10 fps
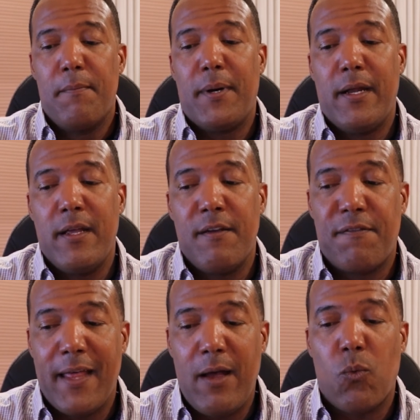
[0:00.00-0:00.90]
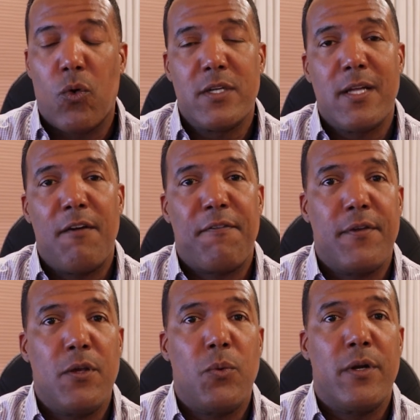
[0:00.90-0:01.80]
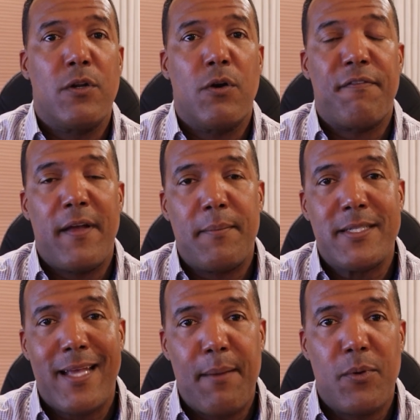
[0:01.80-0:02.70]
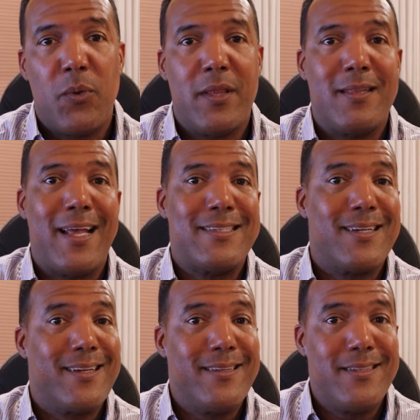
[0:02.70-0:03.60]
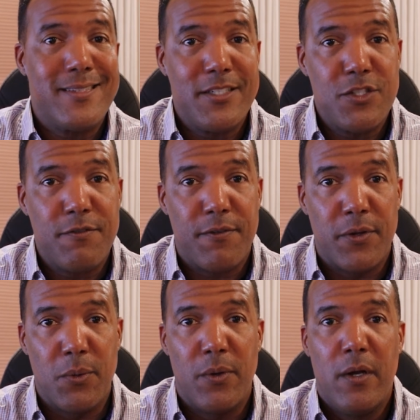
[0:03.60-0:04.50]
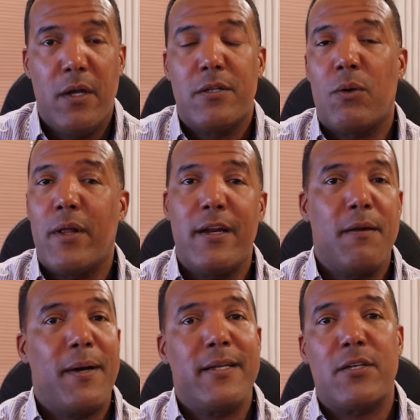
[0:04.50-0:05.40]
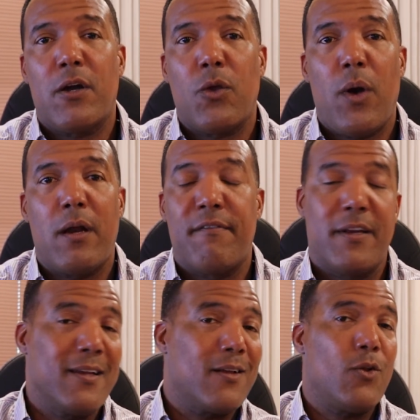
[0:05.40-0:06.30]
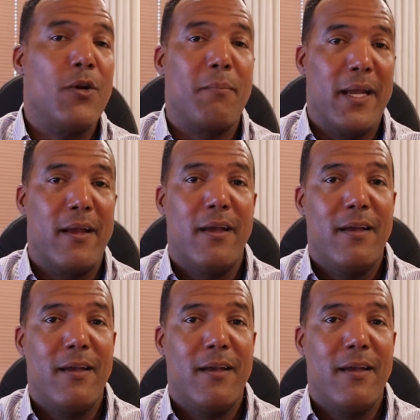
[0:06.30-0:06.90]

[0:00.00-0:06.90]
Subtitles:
But if that works out for you and your family's happy with it, that's a good decision for you. Don't let anybody talk you out of it, including me.